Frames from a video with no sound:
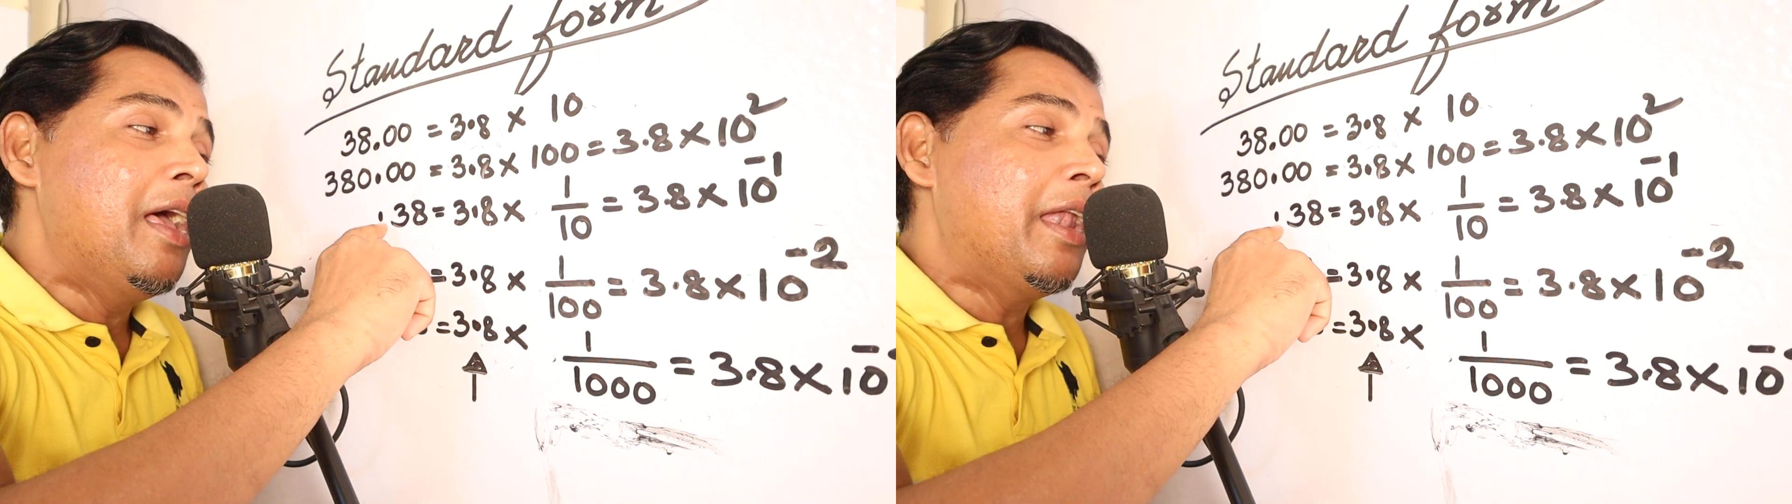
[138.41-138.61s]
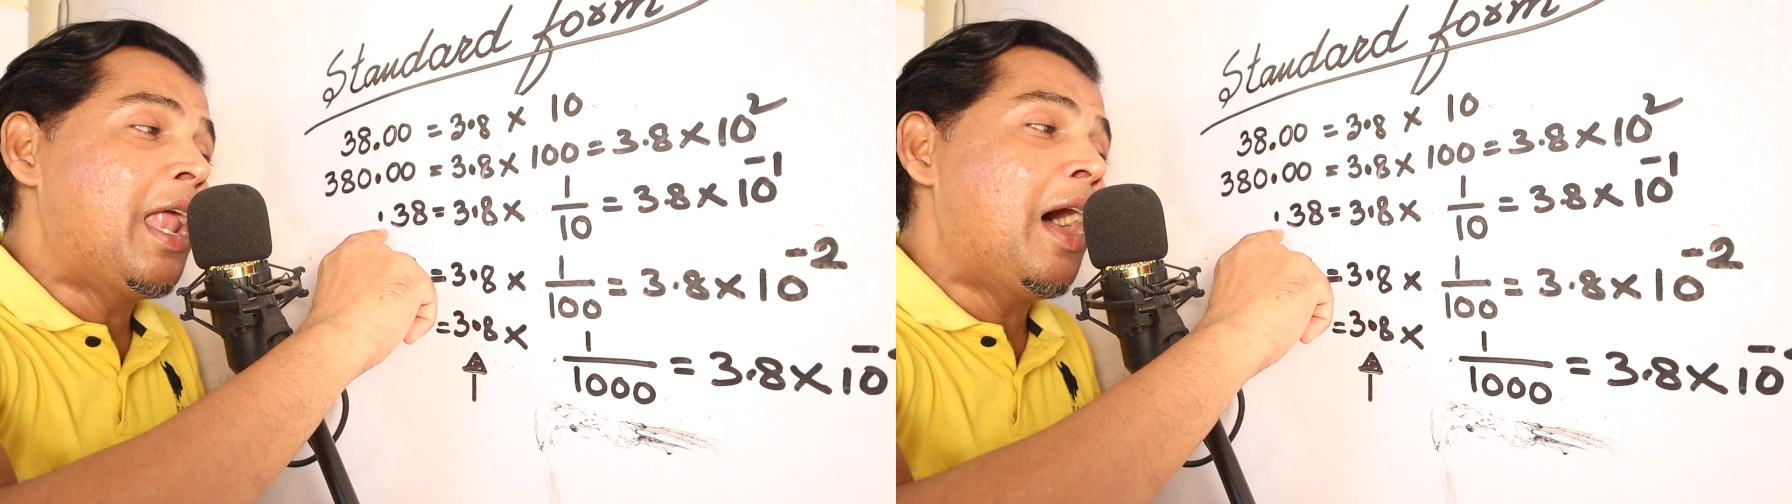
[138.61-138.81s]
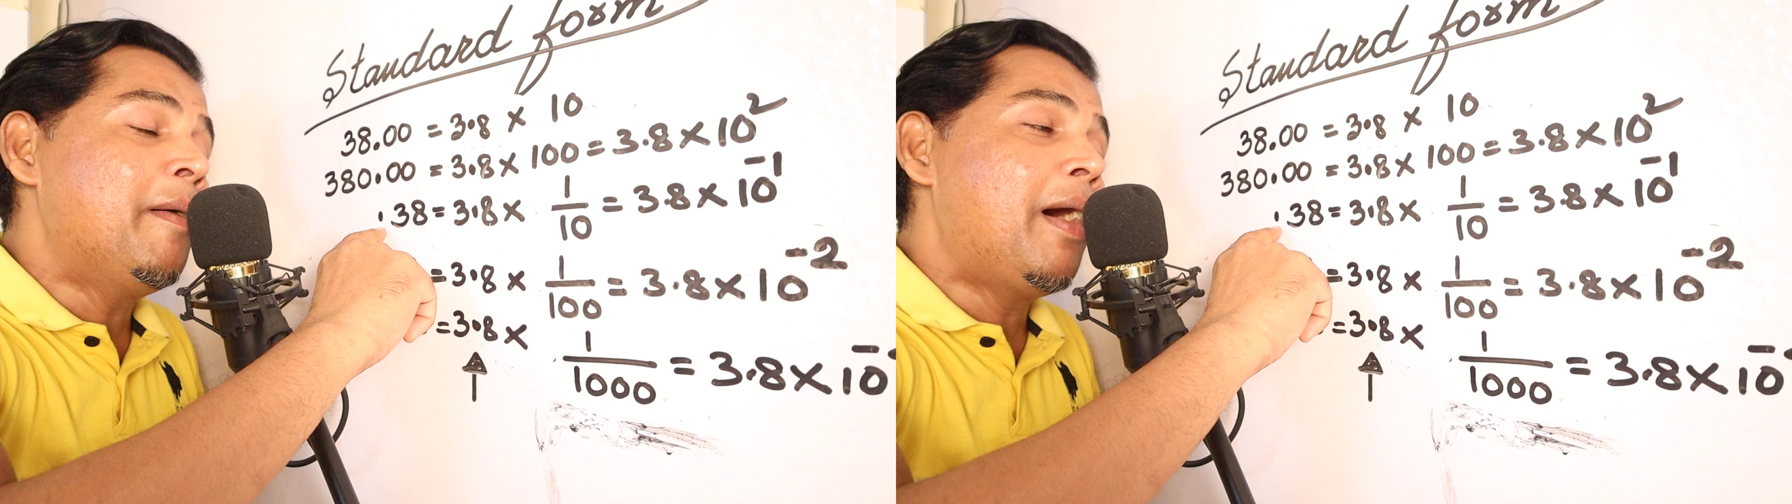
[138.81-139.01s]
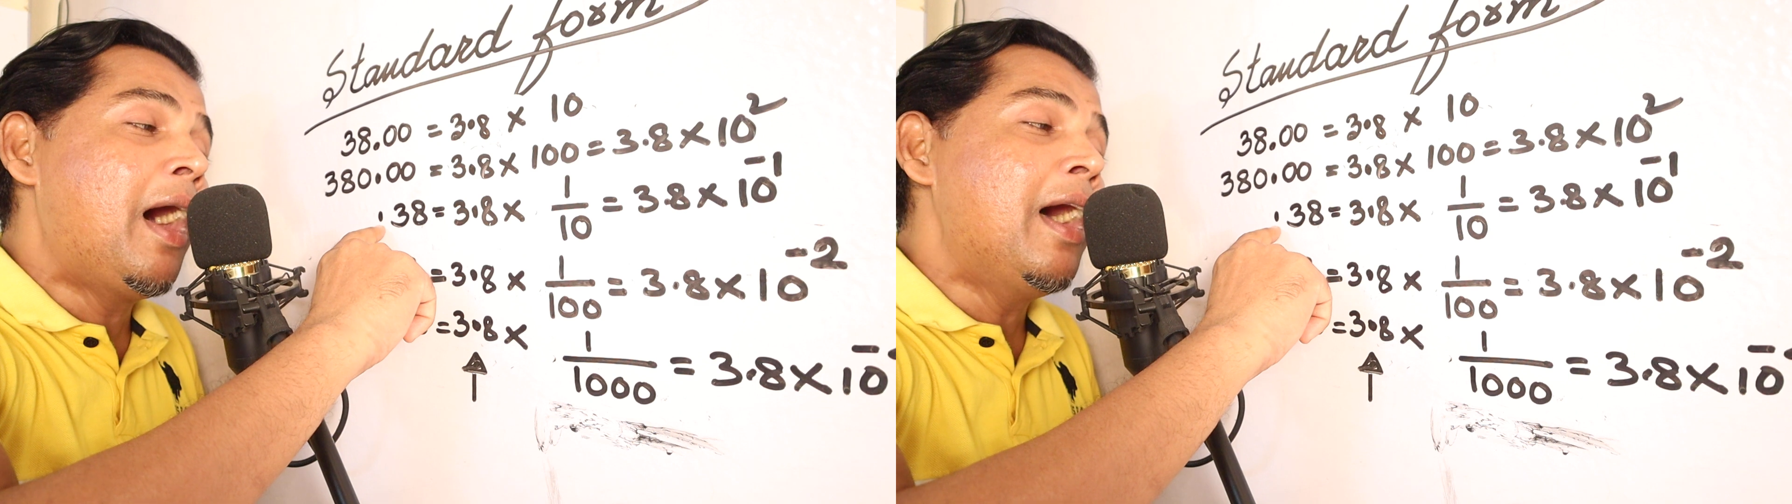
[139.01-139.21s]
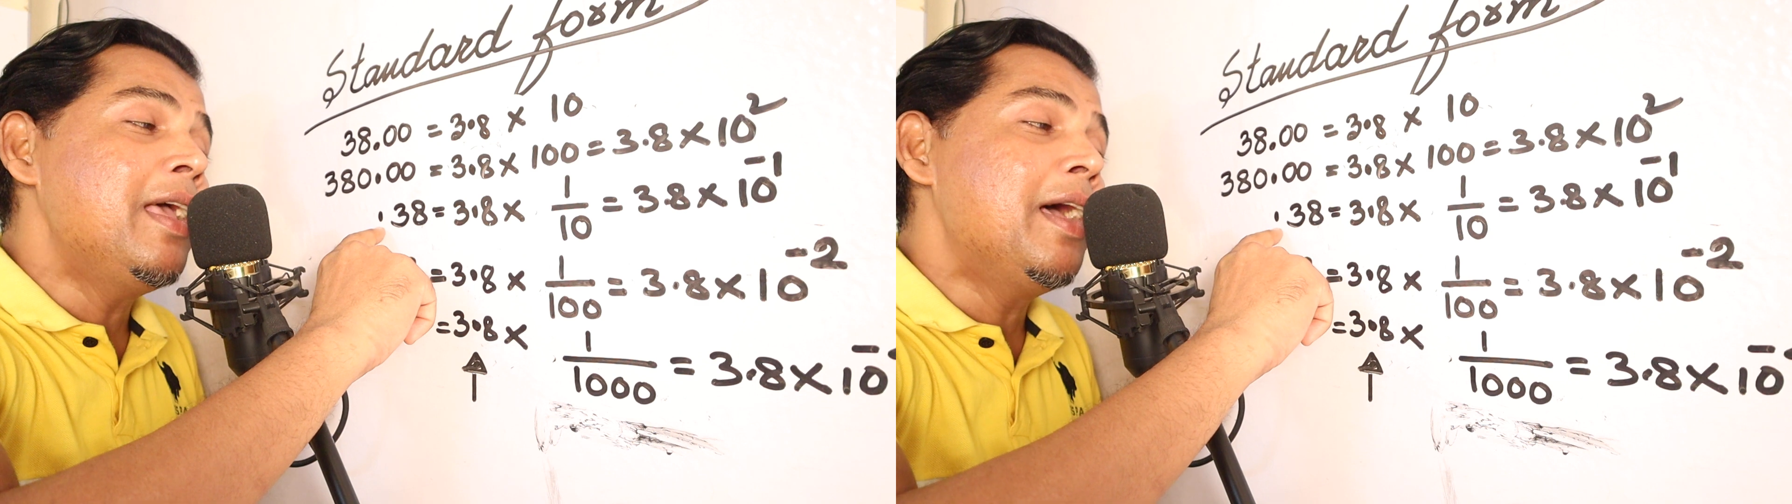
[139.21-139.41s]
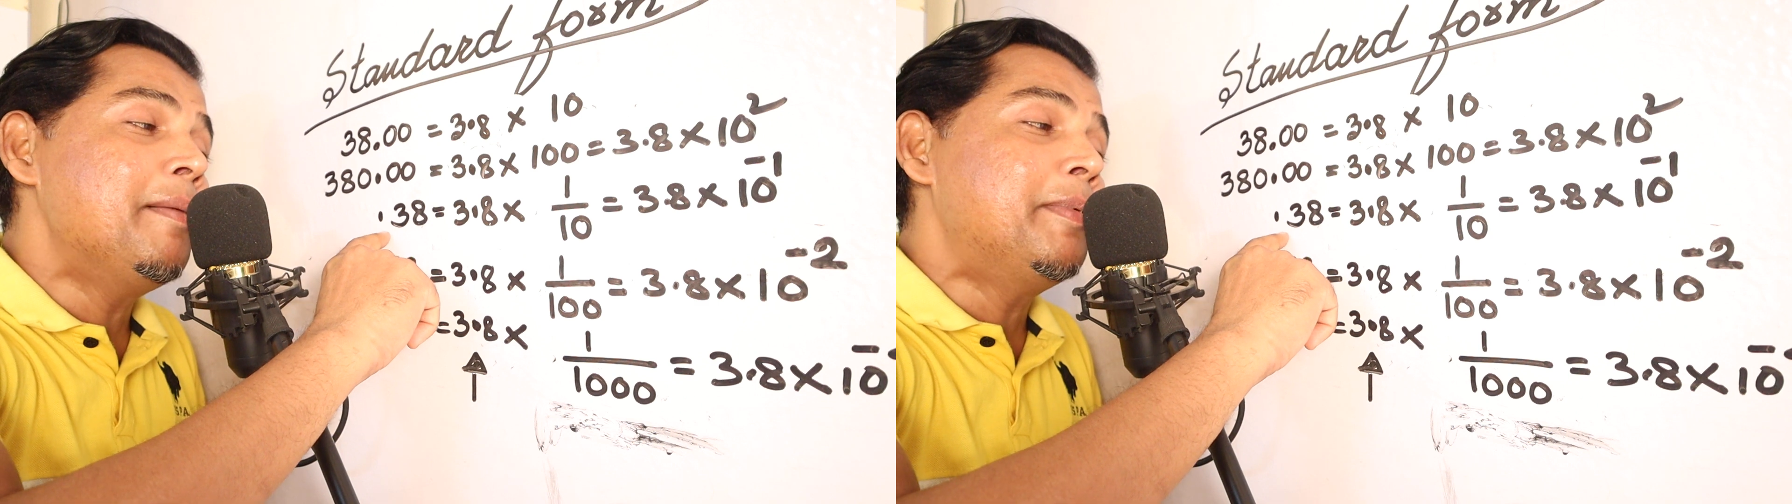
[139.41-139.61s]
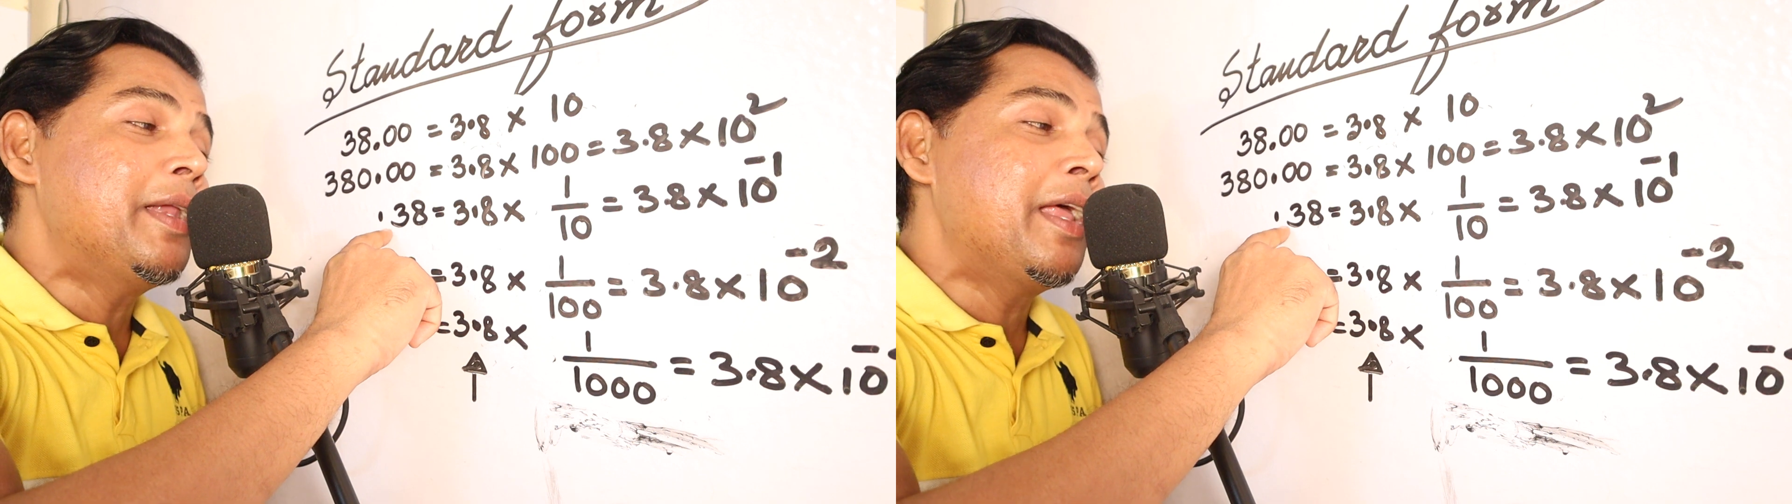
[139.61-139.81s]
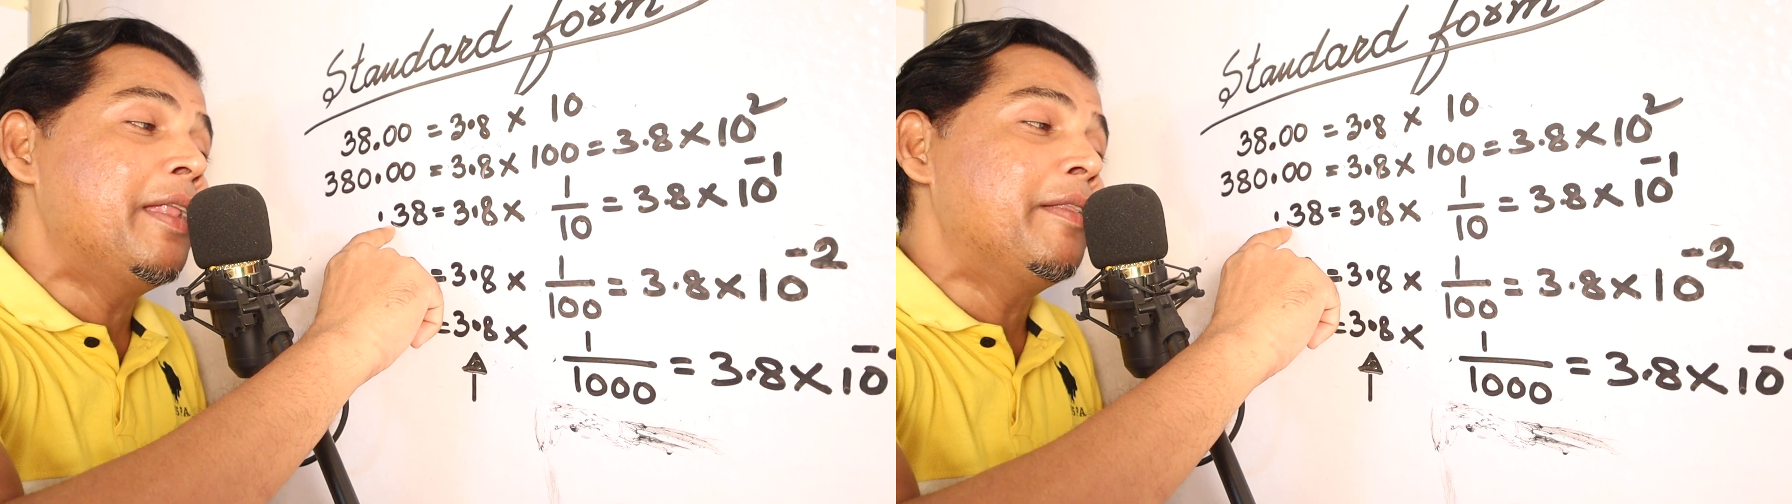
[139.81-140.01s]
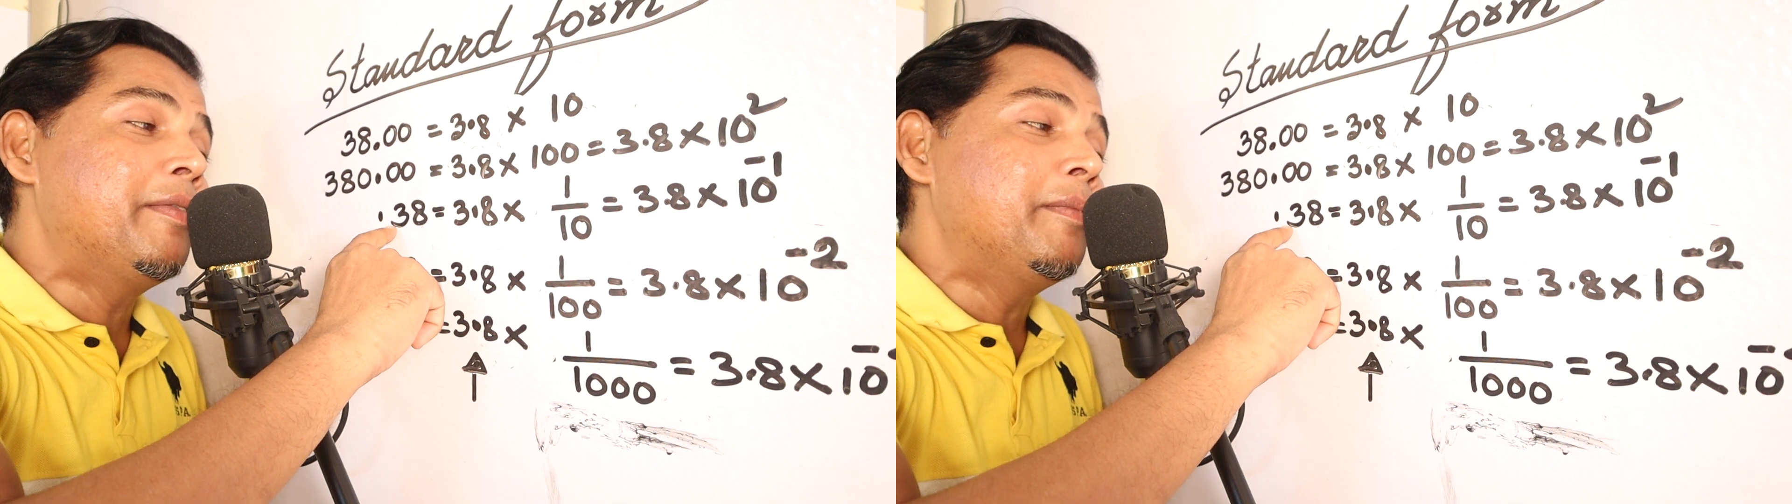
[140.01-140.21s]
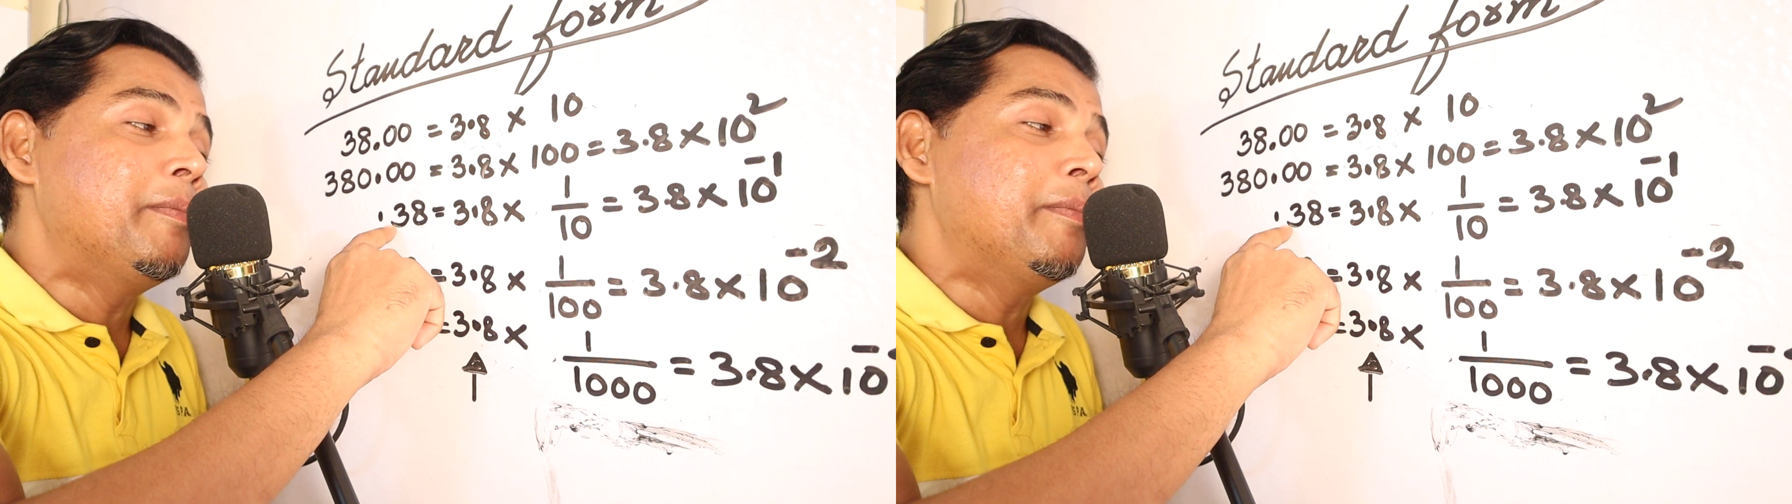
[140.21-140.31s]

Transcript: now I have written